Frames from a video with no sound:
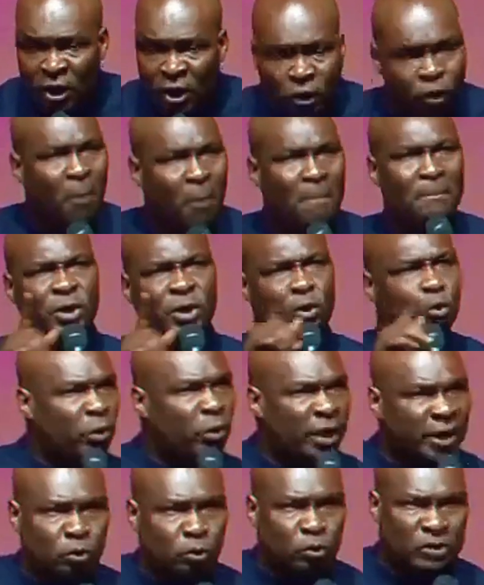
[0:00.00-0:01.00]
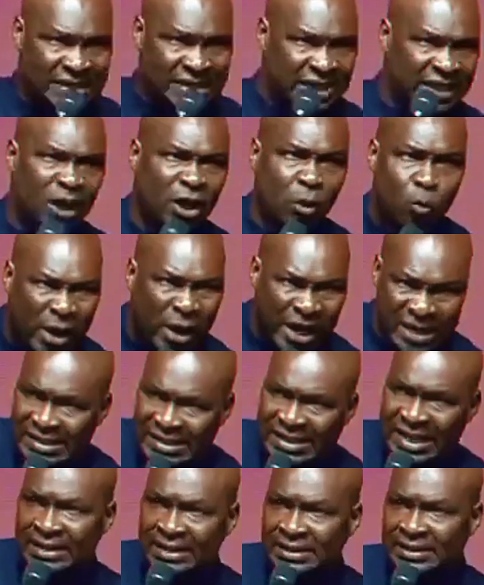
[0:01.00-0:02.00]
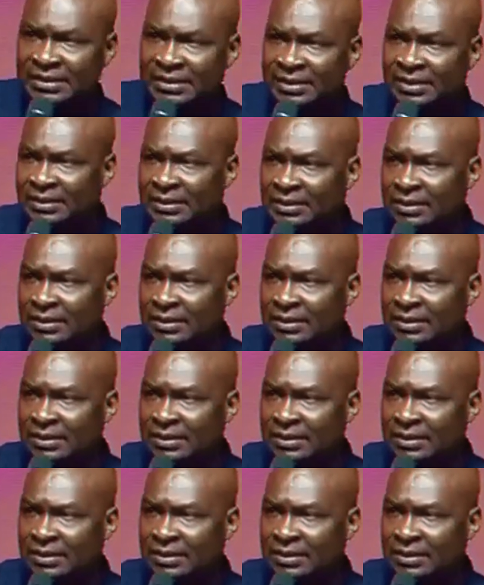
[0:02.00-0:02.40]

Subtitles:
don't be quick to see the wastage.